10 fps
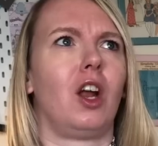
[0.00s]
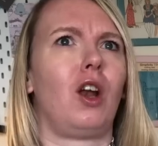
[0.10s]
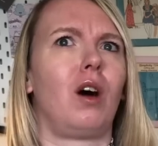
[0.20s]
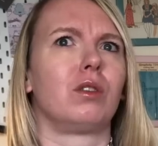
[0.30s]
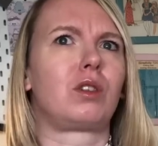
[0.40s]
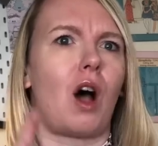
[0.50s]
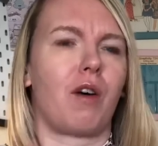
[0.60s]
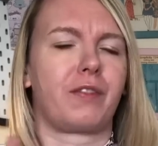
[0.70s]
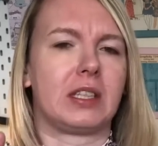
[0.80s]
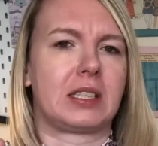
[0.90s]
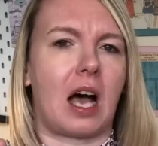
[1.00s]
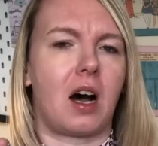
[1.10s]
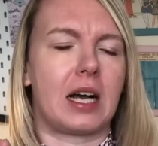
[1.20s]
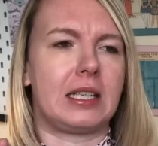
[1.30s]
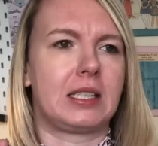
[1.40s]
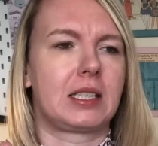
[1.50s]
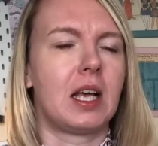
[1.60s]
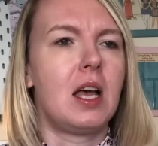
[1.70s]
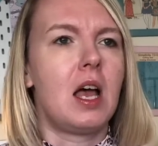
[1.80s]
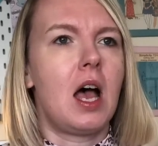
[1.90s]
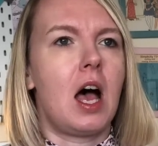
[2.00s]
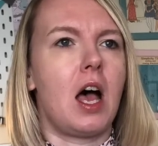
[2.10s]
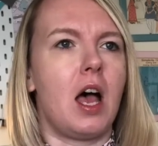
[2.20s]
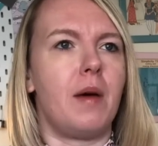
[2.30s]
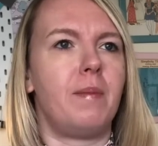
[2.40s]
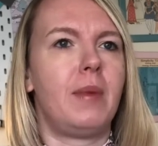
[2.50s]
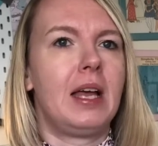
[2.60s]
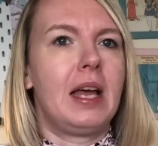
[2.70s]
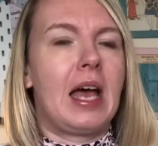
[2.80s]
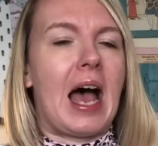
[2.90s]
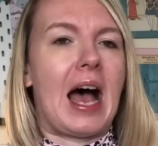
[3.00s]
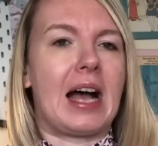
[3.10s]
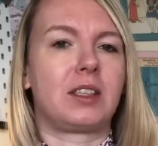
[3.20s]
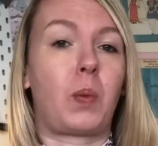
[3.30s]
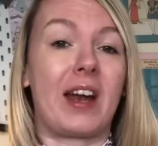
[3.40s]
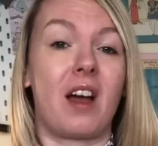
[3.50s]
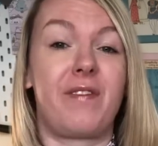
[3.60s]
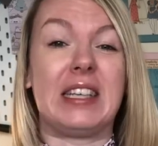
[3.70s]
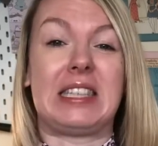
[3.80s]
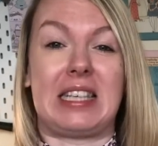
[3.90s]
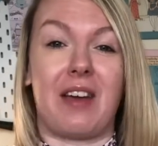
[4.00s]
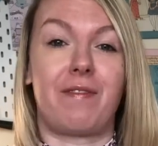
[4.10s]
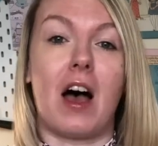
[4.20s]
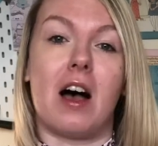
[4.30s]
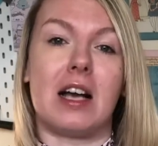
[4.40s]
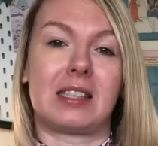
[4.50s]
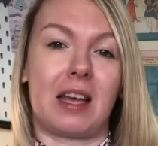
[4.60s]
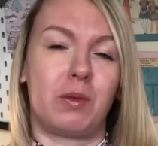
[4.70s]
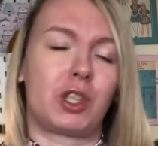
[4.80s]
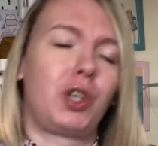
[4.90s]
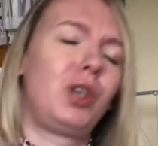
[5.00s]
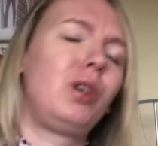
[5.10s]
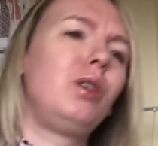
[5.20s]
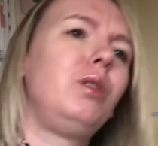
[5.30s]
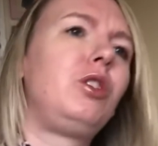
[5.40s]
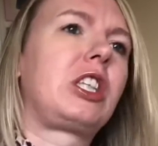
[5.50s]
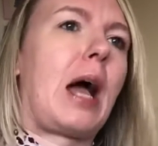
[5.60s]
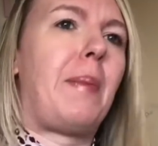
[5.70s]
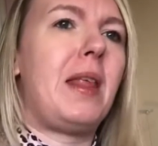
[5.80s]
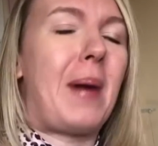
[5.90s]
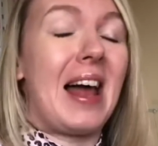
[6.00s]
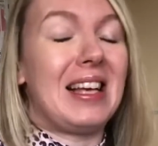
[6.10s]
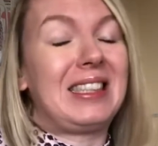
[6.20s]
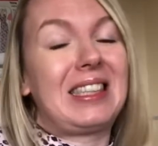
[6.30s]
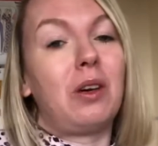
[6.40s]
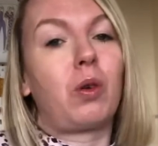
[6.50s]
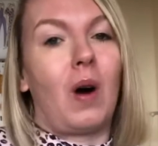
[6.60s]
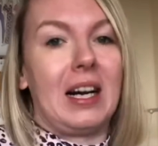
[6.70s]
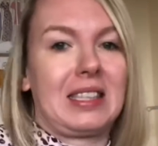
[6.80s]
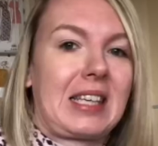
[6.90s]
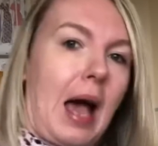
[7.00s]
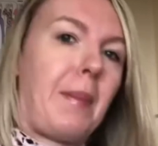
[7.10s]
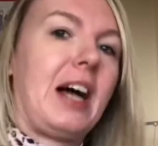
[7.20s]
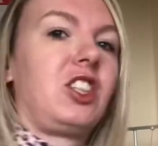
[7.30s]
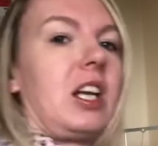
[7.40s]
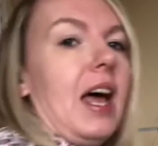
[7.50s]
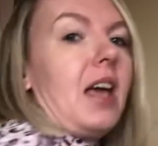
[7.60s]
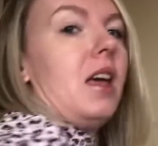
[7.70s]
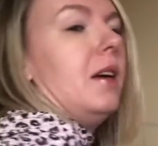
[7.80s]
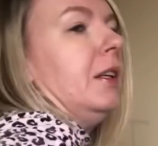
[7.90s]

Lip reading: a lot off the sides. And when I fitted it first, there was a huge gap at the back. There's still quite a gap actually